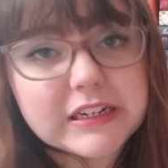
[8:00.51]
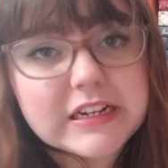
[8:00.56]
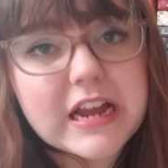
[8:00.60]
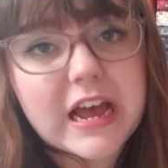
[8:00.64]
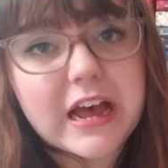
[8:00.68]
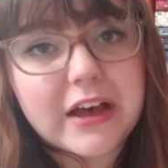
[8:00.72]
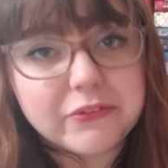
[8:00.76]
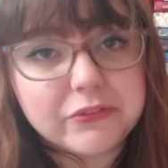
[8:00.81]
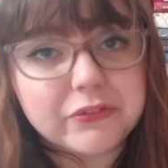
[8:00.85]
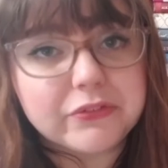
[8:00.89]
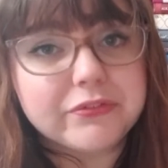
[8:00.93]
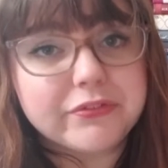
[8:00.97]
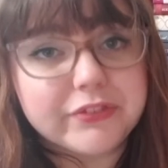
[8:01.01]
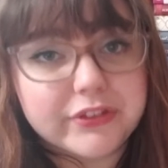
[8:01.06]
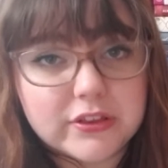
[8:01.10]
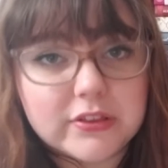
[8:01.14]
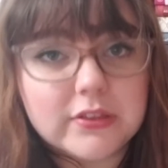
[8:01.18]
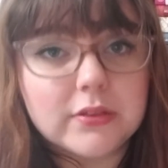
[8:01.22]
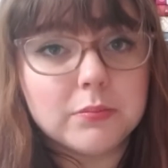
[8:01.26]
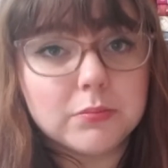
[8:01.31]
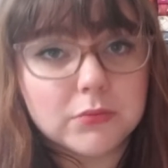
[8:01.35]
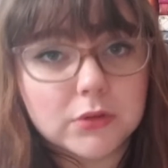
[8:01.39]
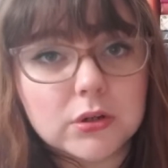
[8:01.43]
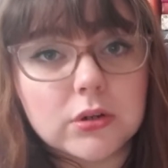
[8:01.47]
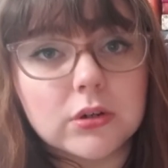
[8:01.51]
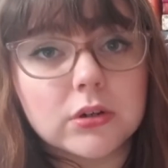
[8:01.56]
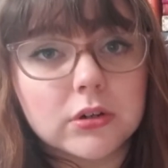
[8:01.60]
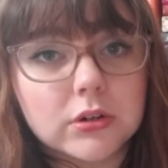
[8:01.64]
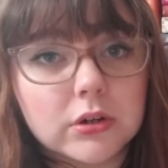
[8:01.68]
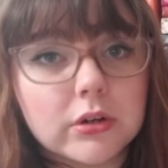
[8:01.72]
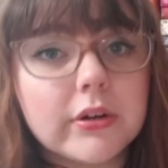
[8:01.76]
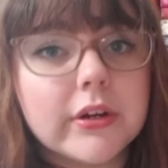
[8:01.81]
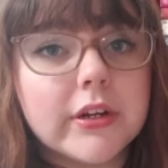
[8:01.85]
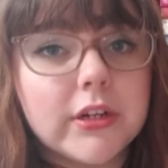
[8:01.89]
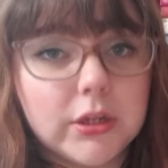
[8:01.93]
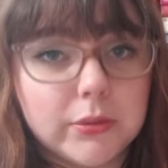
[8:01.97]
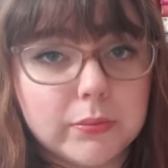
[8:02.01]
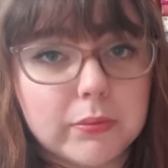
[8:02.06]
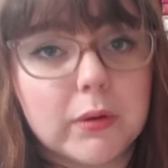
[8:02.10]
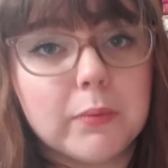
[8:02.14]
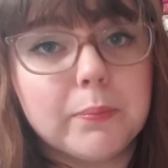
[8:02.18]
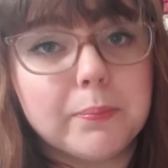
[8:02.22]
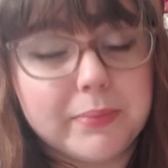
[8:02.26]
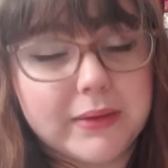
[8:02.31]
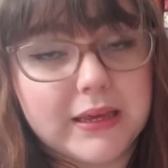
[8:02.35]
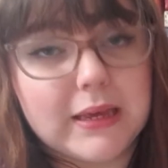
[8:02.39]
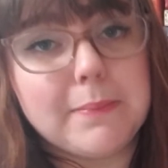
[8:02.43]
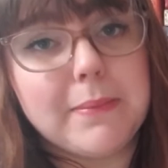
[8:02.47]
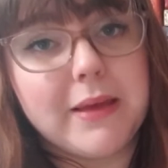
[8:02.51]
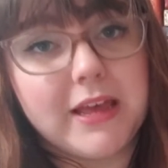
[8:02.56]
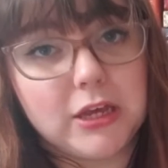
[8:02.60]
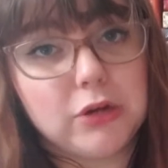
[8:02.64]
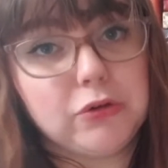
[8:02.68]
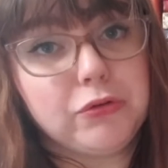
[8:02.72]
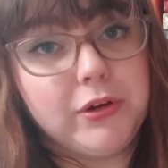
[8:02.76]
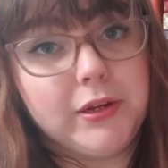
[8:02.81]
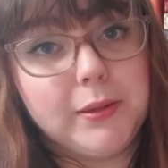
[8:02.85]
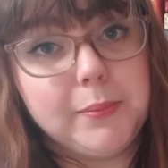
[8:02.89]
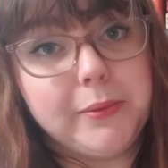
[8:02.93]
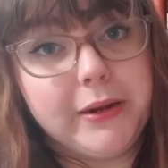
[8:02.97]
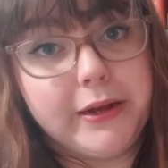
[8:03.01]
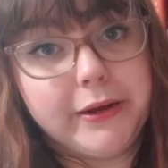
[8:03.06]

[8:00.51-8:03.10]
down for some gore and you won't be a bit creeped